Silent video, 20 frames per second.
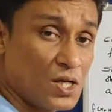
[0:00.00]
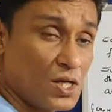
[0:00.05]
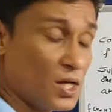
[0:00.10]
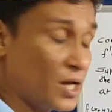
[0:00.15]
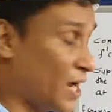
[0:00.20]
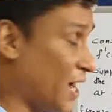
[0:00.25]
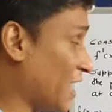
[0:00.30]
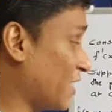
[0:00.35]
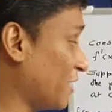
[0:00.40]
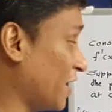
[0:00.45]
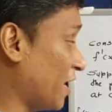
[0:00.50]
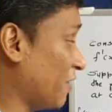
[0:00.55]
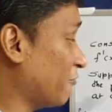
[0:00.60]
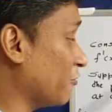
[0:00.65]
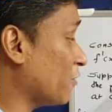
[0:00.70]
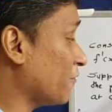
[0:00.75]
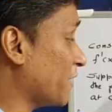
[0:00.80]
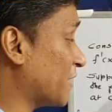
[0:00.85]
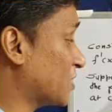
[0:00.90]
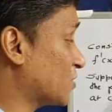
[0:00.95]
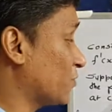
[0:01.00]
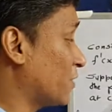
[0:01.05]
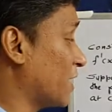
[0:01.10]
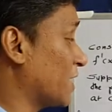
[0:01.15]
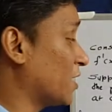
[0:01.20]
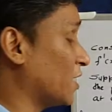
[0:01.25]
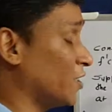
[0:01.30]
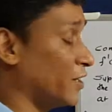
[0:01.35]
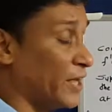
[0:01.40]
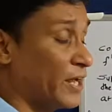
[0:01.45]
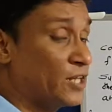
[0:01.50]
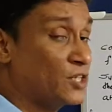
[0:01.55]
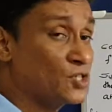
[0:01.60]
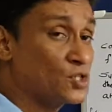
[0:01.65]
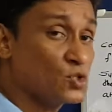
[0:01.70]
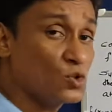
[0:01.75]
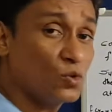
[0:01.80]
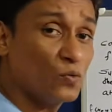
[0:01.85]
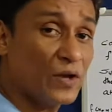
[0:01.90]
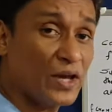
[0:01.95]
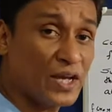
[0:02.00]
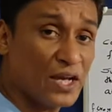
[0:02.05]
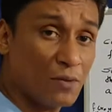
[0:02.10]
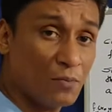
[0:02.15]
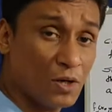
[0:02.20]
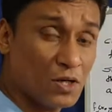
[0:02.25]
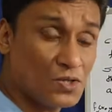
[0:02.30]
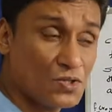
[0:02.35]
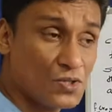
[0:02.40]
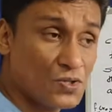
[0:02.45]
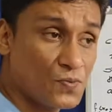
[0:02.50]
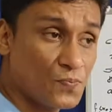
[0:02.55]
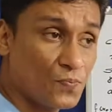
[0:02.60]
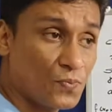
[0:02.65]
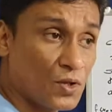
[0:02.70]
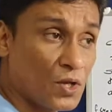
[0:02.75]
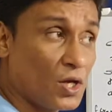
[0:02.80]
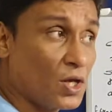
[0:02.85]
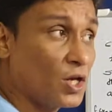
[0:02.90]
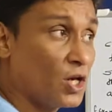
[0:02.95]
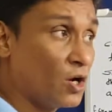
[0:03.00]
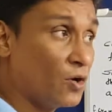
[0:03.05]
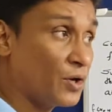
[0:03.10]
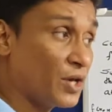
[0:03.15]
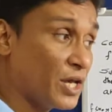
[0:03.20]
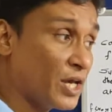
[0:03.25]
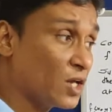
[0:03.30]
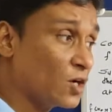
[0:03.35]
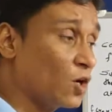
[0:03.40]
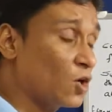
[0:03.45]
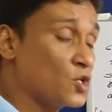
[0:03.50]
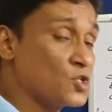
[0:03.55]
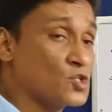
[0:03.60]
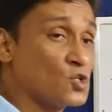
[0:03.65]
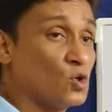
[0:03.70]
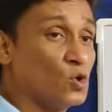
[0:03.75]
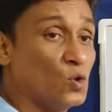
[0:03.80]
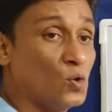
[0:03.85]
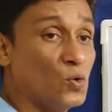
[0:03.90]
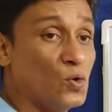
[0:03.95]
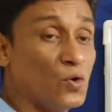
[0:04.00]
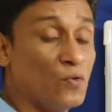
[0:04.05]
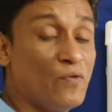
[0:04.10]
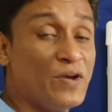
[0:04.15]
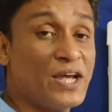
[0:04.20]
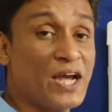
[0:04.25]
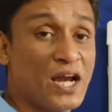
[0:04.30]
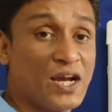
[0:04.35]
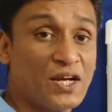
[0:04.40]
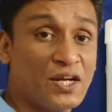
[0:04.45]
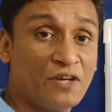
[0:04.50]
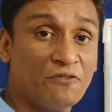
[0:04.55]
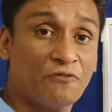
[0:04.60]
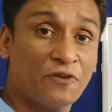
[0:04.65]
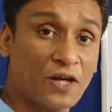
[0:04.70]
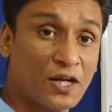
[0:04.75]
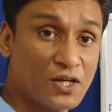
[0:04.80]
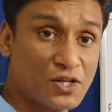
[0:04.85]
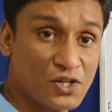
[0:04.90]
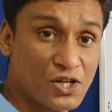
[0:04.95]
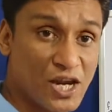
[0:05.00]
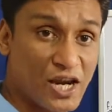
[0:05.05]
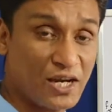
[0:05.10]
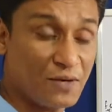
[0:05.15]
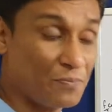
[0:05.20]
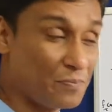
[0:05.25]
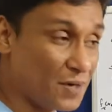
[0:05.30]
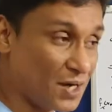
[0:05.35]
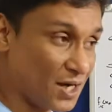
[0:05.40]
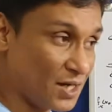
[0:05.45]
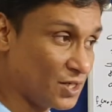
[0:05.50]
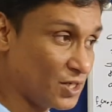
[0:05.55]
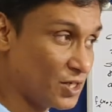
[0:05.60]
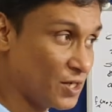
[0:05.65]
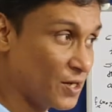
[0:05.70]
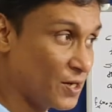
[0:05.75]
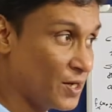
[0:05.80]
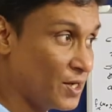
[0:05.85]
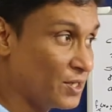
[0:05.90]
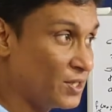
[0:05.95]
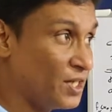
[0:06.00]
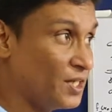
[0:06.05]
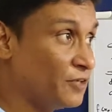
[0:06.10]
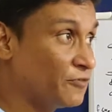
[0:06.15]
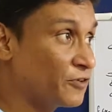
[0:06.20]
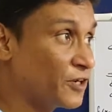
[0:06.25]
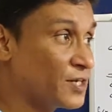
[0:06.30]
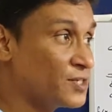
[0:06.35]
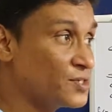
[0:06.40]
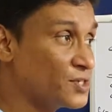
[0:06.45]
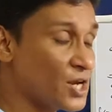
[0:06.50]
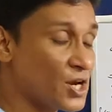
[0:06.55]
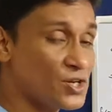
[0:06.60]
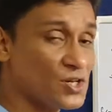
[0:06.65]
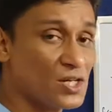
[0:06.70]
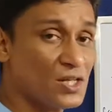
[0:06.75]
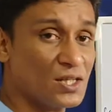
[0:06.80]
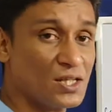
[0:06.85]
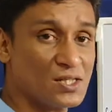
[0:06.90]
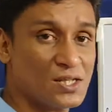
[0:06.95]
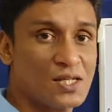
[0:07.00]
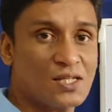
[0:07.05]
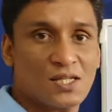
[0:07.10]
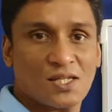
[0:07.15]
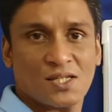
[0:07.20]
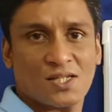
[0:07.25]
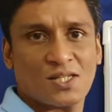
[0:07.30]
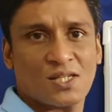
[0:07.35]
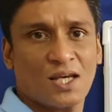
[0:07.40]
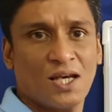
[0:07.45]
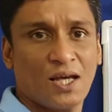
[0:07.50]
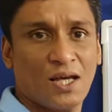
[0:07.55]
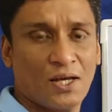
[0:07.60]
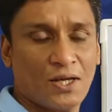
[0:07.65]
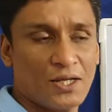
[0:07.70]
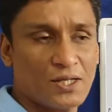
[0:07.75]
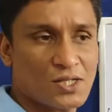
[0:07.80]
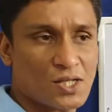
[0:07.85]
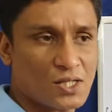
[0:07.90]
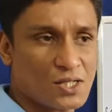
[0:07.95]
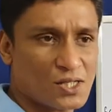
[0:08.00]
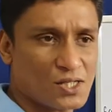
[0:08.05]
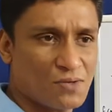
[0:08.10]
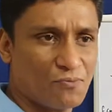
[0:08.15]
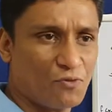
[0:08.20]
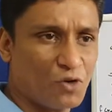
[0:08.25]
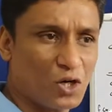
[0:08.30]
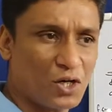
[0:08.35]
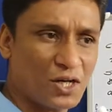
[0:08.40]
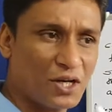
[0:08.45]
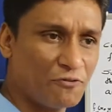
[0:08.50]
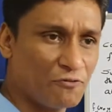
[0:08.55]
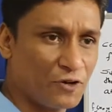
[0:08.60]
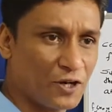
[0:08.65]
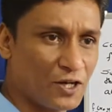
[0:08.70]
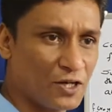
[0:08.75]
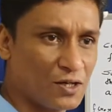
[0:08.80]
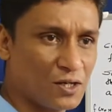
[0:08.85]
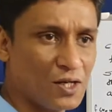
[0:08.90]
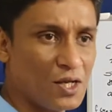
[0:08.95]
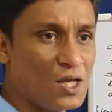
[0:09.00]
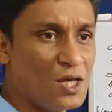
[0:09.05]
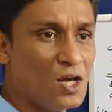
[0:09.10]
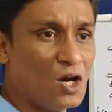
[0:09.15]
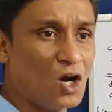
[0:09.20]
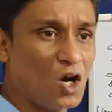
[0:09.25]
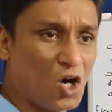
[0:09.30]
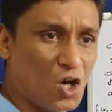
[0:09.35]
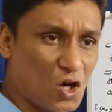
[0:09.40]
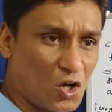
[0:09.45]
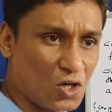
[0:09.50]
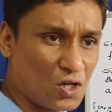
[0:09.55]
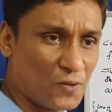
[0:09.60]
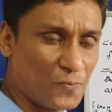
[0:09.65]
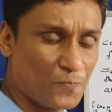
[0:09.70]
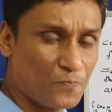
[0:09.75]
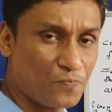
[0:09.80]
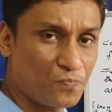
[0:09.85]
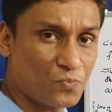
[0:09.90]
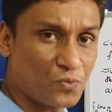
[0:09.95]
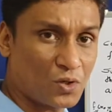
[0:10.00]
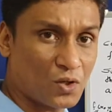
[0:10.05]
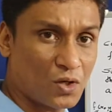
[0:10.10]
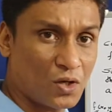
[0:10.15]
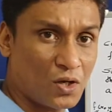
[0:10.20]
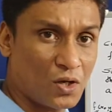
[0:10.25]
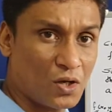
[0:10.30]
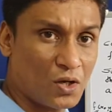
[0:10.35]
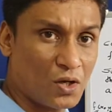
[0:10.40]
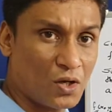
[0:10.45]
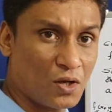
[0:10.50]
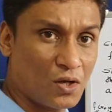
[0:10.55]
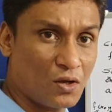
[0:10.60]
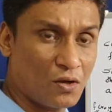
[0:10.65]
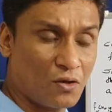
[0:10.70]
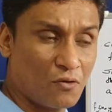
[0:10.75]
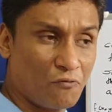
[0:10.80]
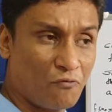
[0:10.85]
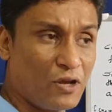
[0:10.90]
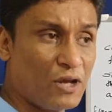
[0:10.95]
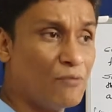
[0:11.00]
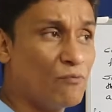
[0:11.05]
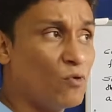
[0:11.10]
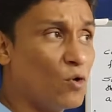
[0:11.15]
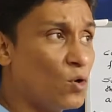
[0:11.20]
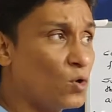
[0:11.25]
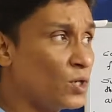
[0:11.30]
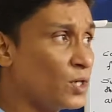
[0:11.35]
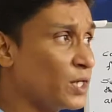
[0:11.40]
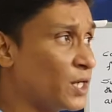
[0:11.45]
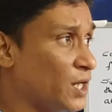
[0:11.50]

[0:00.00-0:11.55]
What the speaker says: and f of xy contains two variables. Now, here also we can differentiate, but the differentiation in the sense is somewhat different, or we won't